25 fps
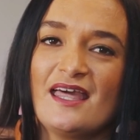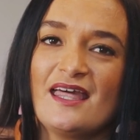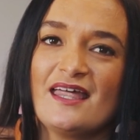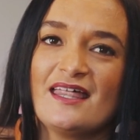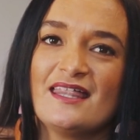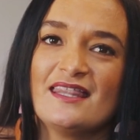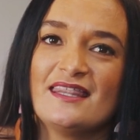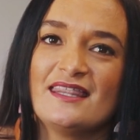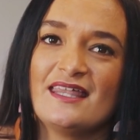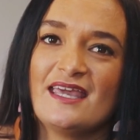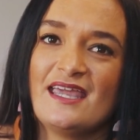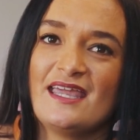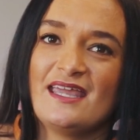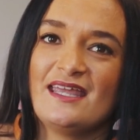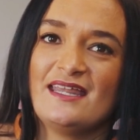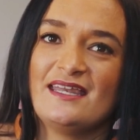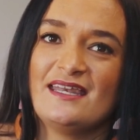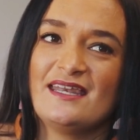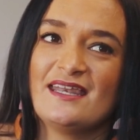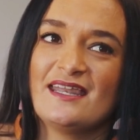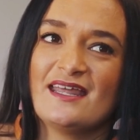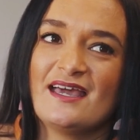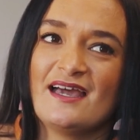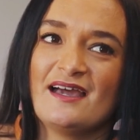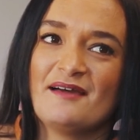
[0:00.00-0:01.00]

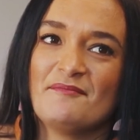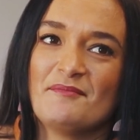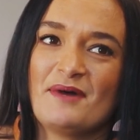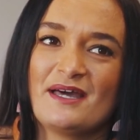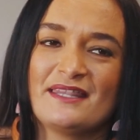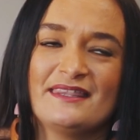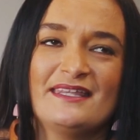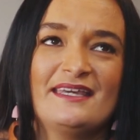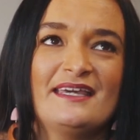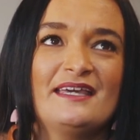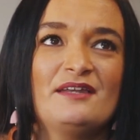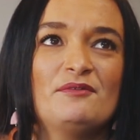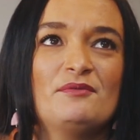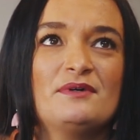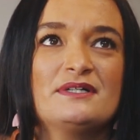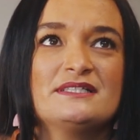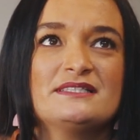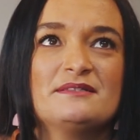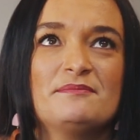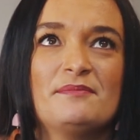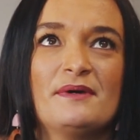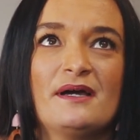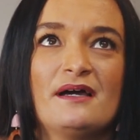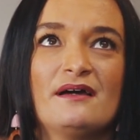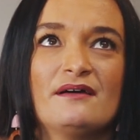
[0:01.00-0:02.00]
Then I think it was
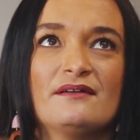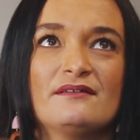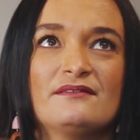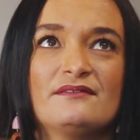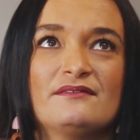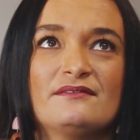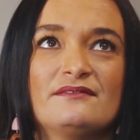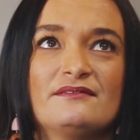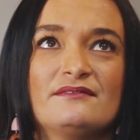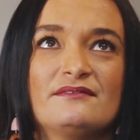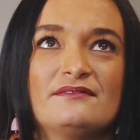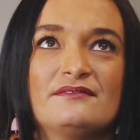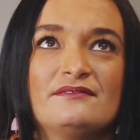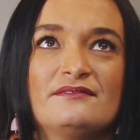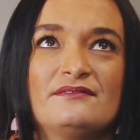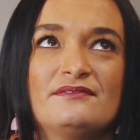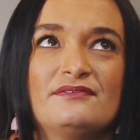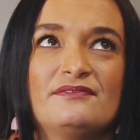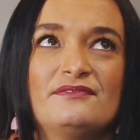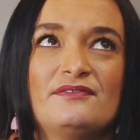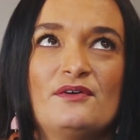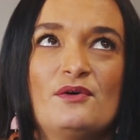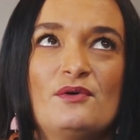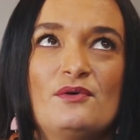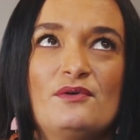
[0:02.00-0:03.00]
about
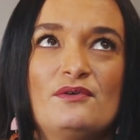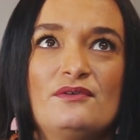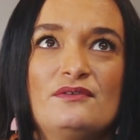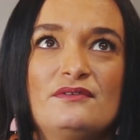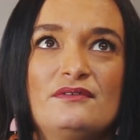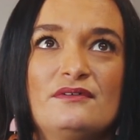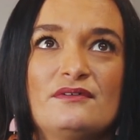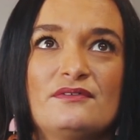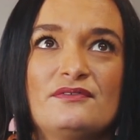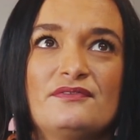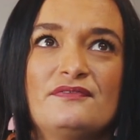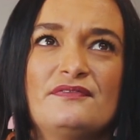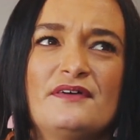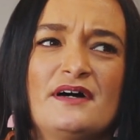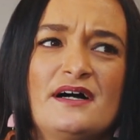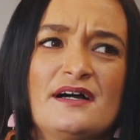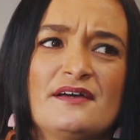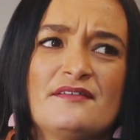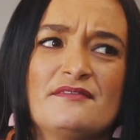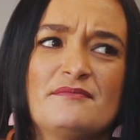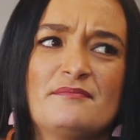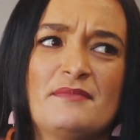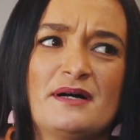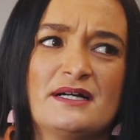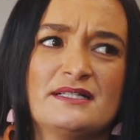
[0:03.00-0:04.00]
4 or
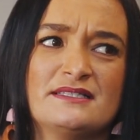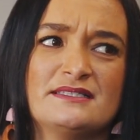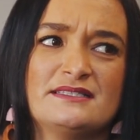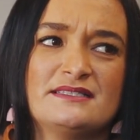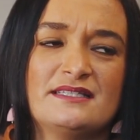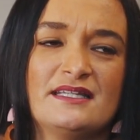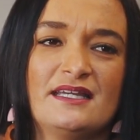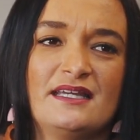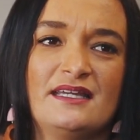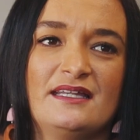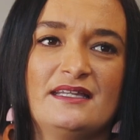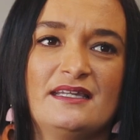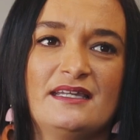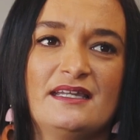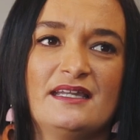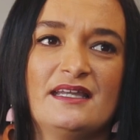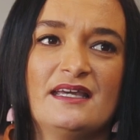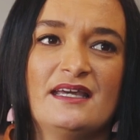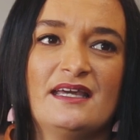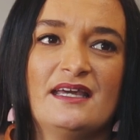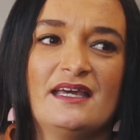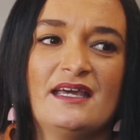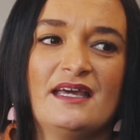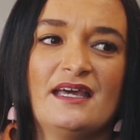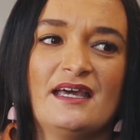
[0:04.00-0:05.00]
5 months in.
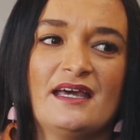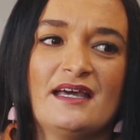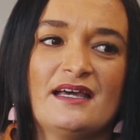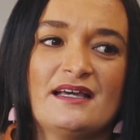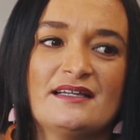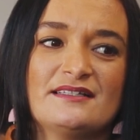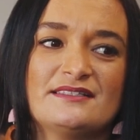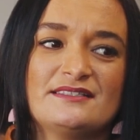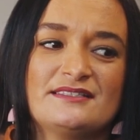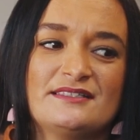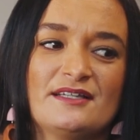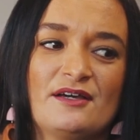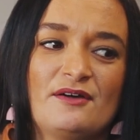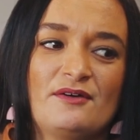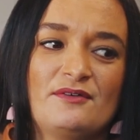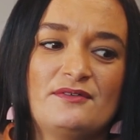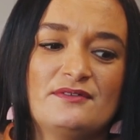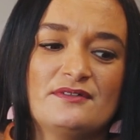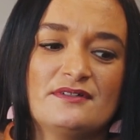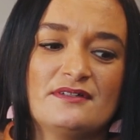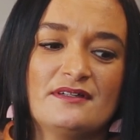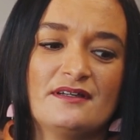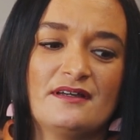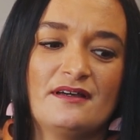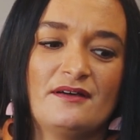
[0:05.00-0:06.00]
So
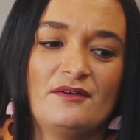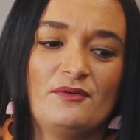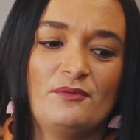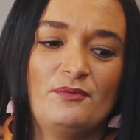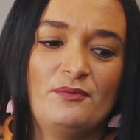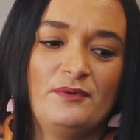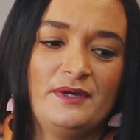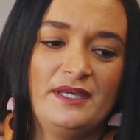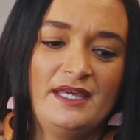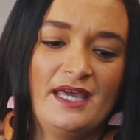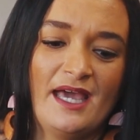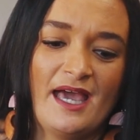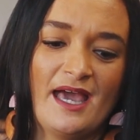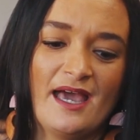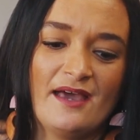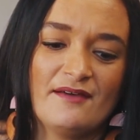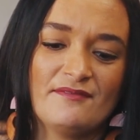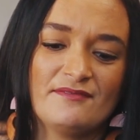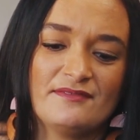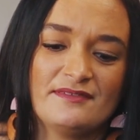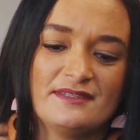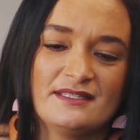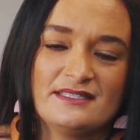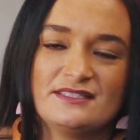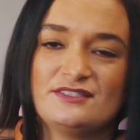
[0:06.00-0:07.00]
we
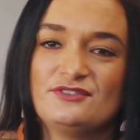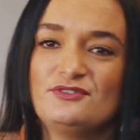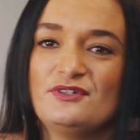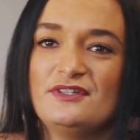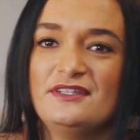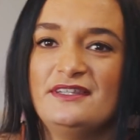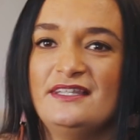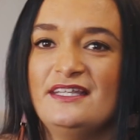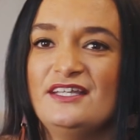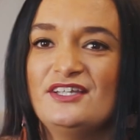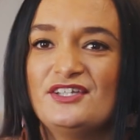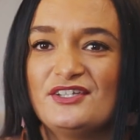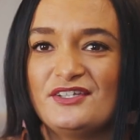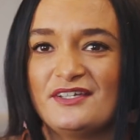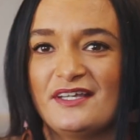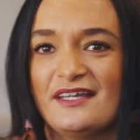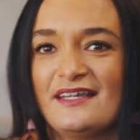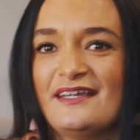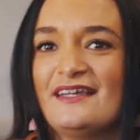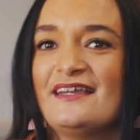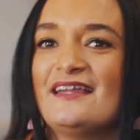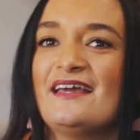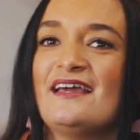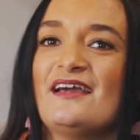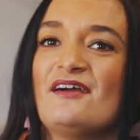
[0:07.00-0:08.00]
have this
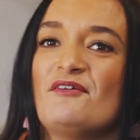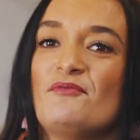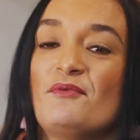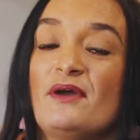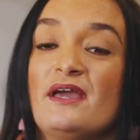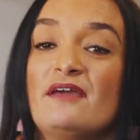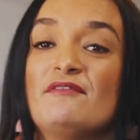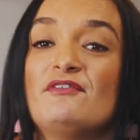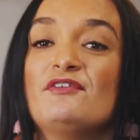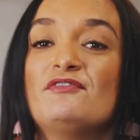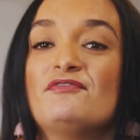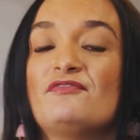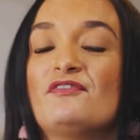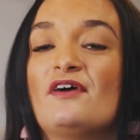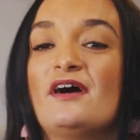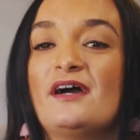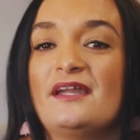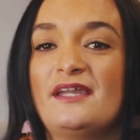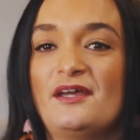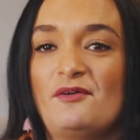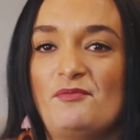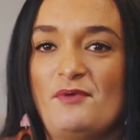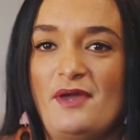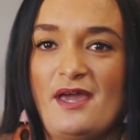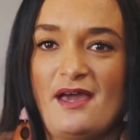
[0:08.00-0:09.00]
tradition where every
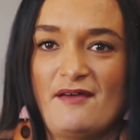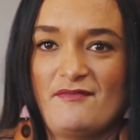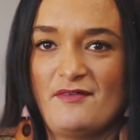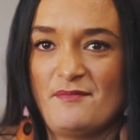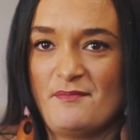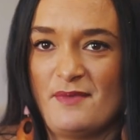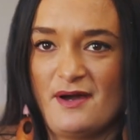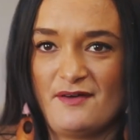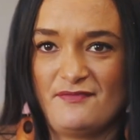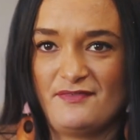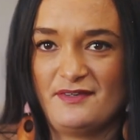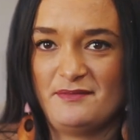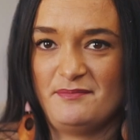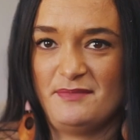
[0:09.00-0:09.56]
Friday we have a muffin